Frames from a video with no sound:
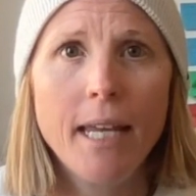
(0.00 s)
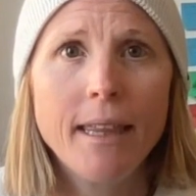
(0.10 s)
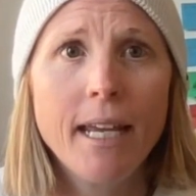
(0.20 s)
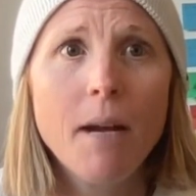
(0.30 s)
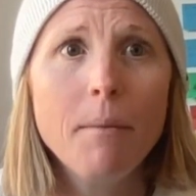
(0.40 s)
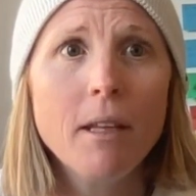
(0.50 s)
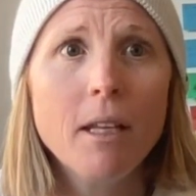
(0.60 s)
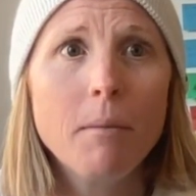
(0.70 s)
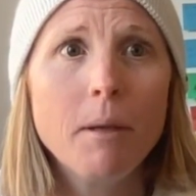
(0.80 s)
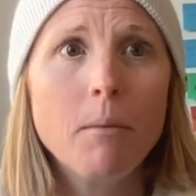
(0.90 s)
I think I'm a
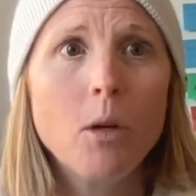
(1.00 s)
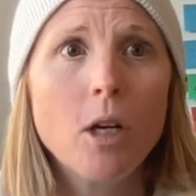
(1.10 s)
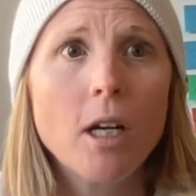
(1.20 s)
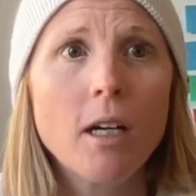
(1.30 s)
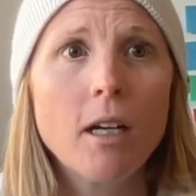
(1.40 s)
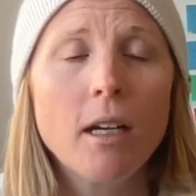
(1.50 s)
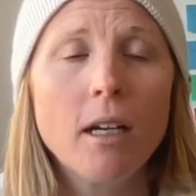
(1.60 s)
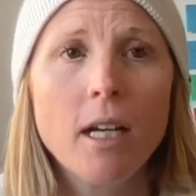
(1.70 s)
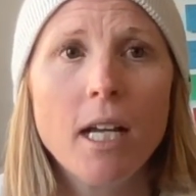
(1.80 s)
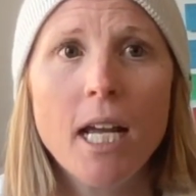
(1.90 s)
little bit more
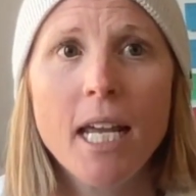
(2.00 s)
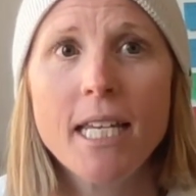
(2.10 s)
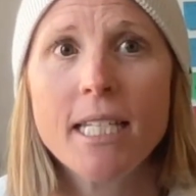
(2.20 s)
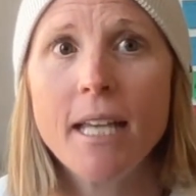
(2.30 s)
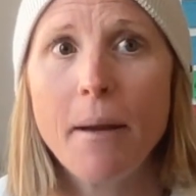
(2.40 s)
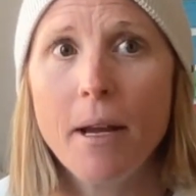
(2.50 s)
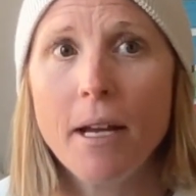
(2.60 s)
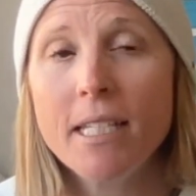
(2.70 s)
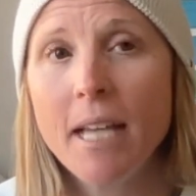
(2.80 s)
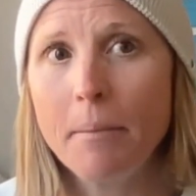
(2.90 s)
accept-
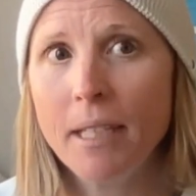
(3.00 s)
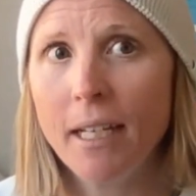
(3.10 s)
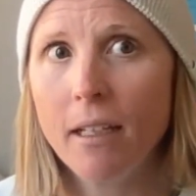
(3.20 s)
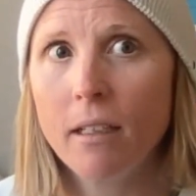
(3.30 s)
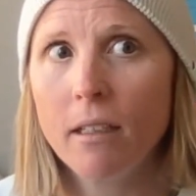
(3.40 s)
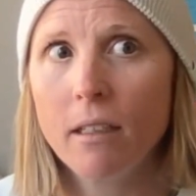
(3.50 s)
accepting.